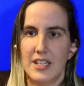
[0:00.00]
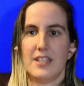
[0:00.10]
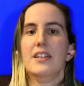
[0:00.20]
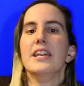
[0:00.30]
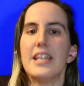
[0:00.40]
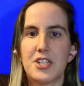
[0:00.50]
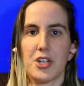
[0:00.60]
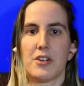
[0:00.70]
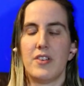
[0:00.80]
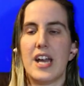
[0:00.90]

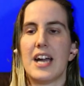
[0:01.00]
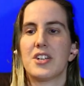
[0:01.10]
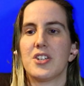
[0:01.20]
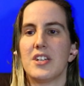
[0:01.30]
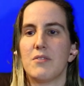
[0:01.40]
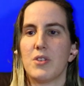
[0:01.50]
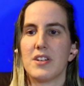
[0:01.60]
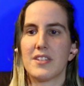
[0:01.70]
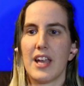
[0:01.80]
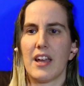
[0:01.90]
knee-jerk reaction where
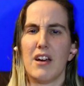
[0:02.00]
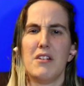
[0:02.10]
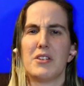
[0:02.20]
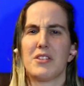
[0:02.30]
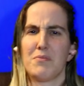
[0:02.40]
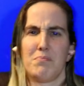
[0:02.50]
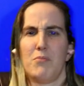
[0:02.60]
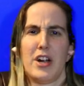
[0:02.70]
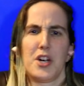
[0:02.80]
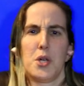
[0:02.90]
it's like, oh,
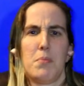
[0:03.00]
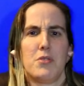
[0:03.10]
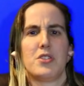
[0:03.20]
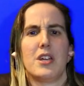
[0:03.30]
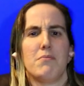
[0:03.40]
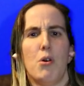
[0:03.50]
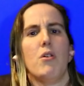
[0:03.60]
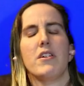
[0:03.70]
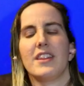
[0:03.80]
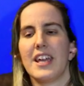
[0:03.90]
why are you posting
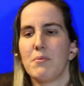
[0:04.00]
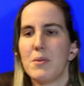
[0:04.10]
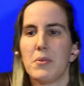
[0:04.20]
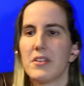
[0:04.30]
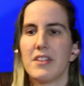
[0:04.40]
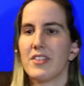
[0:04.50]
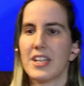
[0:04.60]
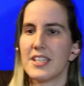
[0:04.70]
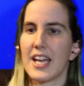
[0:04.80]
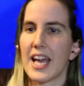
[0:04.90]
porn? Like, people aren't even
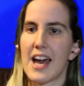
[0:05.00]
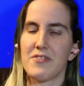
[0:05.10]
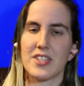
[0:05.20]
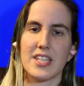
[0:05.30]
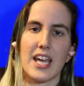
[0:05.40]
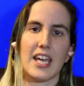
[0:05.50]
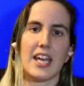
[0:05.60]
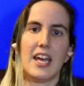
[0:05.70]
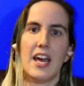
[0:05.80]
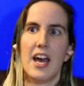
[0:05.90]
going to take half a
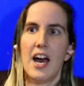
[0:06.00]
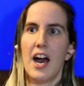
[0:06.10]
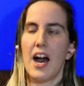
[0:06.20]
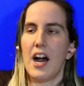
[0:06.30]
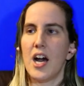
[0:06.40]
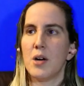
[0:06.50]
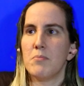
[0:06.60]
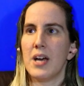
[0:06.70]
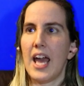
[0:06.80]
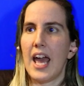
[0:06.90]
second.
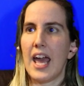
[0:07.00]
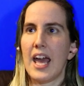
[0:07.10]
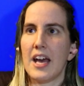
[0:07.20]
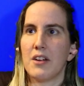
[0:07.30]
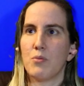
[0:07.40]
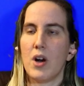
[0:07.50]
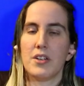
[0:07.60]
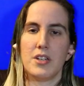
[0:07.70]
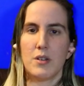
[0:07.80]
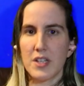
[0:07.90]
And while
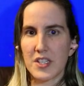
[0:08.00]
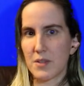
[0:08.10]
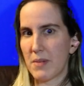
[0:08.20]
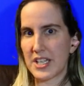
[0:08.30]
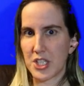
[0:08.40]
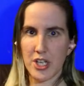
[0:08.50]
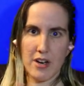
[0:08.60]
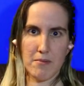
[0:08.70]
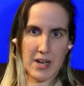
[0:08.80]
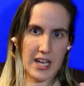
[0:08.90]
nudists might
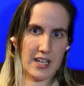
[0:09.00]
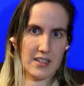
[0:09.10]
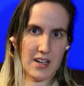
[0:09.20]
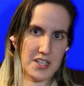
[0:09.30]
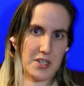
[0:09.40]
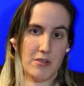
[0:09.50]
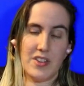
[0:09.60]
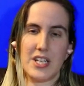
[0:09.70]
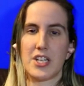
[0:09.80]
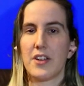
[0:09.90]
share my content with
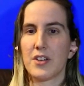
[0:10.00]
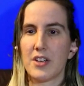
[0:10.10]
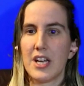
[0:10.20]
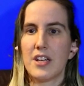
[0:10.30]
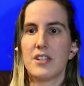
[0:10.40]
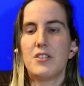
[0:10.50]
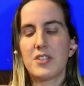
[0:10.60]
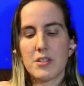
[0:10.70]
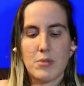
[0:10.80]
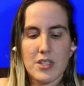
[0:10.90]
each other,
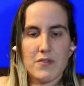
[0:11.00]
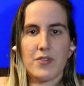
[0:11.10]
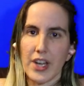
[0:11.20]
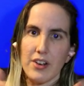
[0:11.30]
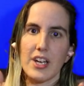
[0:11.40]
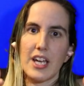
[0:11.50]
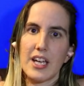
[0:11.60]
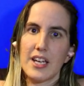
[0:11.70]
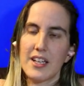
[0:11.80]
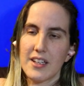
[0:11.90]
nudism is a very